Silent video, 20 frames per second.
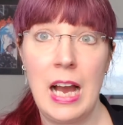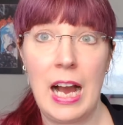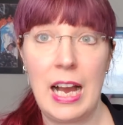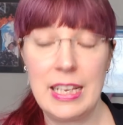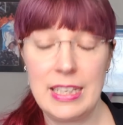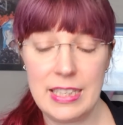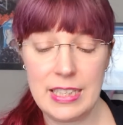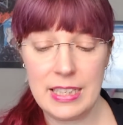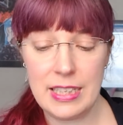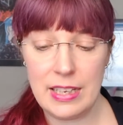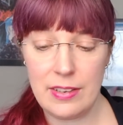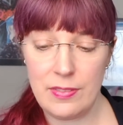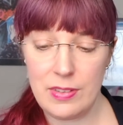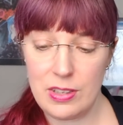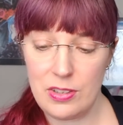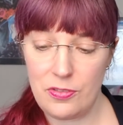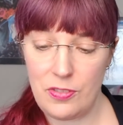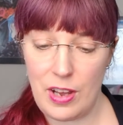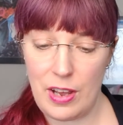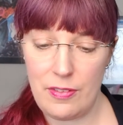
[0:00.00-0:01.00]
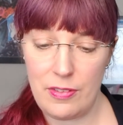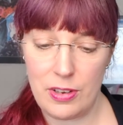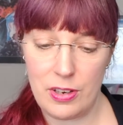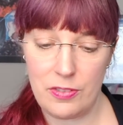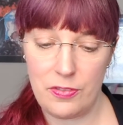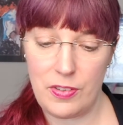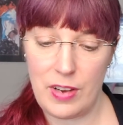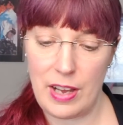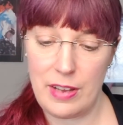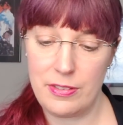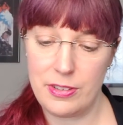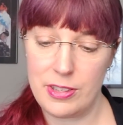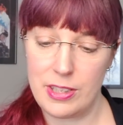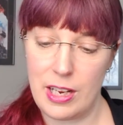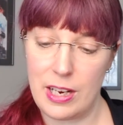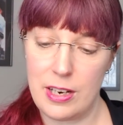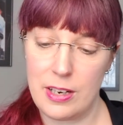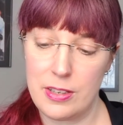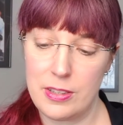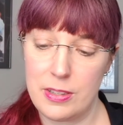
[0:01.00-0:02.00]
I did give this 5 out of 5
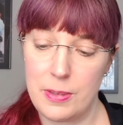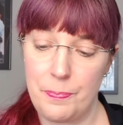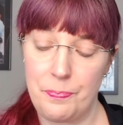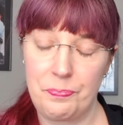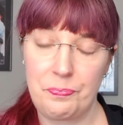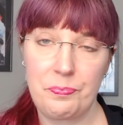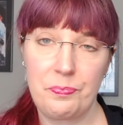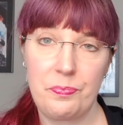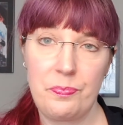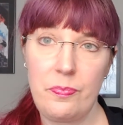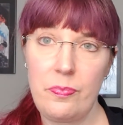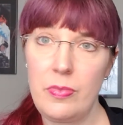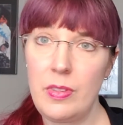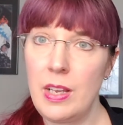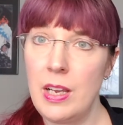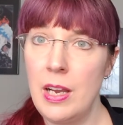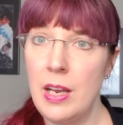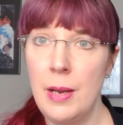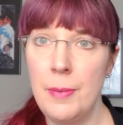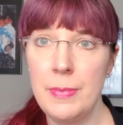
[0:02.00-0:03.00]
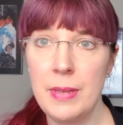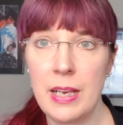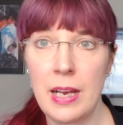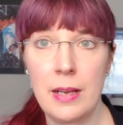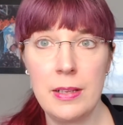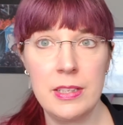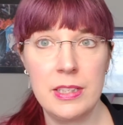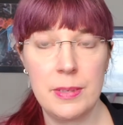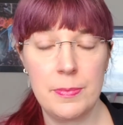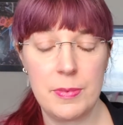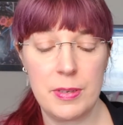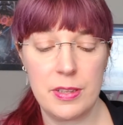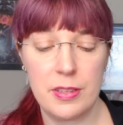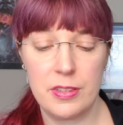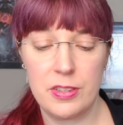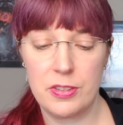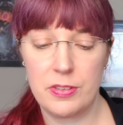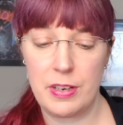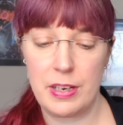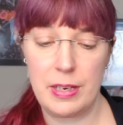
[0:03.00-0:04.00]
stars. The concept of
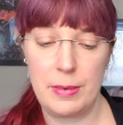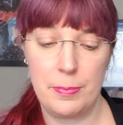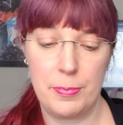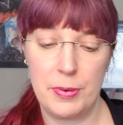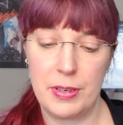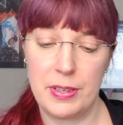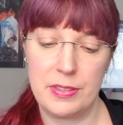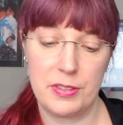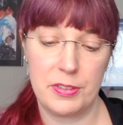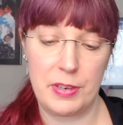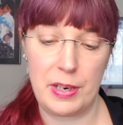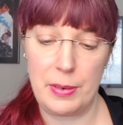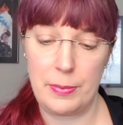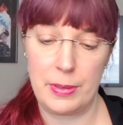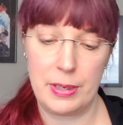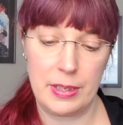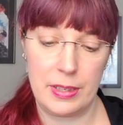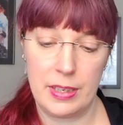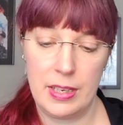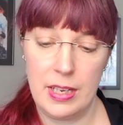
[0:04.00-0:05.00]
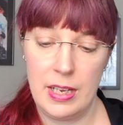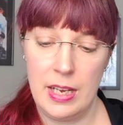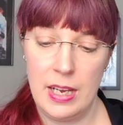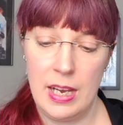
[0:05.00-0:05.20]
this great book is a great one.